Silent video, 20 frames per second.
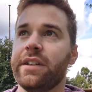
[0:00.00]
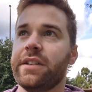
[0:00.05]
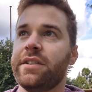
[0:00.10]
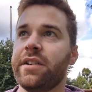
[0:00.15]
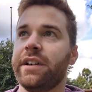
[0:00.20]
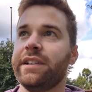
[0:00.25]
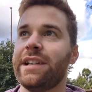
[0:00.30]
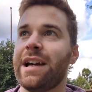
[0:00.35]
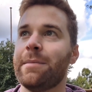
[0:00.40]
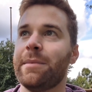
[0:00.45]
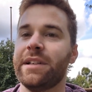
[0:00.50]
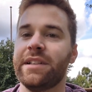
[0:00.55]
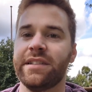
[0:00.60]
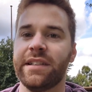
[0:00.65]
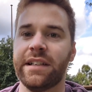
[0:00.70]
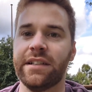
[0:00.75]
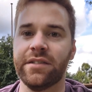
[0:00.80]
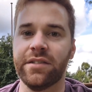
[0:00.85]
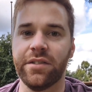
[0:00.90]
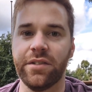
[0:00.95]
dynamic
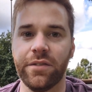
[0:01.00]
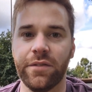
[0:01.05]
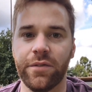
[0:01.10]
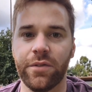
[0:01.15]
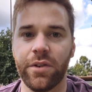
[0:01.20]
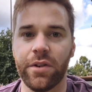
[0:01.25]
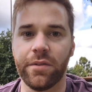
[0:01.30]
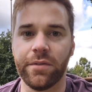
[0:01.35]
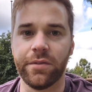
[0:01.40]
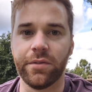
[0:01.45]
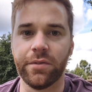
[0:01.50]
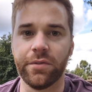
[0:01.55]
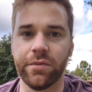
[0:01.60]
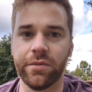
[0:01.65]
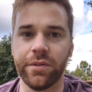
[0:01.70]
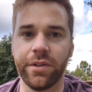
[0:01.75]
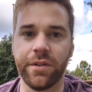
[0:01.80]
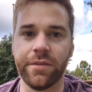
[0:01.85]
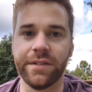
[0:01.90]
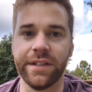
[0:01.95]
scenes that
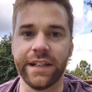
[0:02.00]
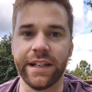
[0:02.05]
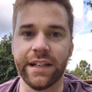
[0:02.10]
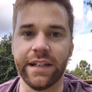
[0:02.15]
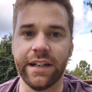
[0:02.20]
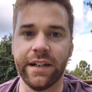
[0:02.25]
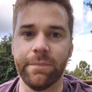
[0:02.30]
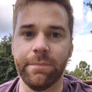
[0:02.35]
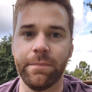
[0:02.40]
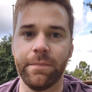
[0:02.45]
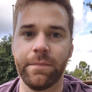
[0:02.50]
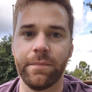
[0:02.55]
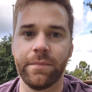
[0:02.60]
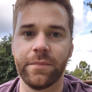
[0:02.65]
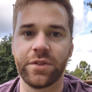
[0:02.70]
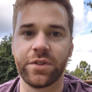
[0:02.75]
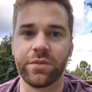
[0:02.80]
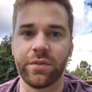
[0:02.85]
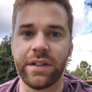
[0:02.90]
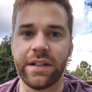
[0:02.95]
you're using in a
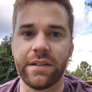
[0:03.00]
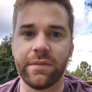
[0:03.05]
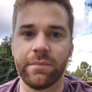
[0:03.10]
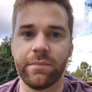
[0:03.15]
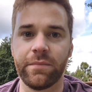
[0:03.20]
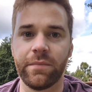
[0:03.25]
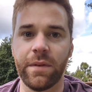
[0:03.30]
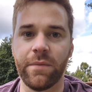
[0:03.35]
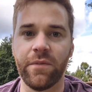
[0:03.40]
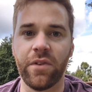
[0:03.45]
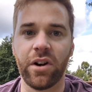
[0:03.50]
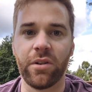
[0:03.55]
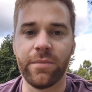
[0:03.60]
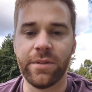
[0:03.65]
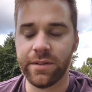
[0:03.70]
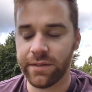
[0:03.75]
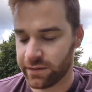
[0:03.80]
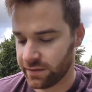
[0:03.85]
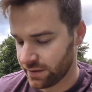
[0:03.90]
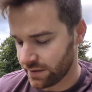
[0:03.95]
street environment.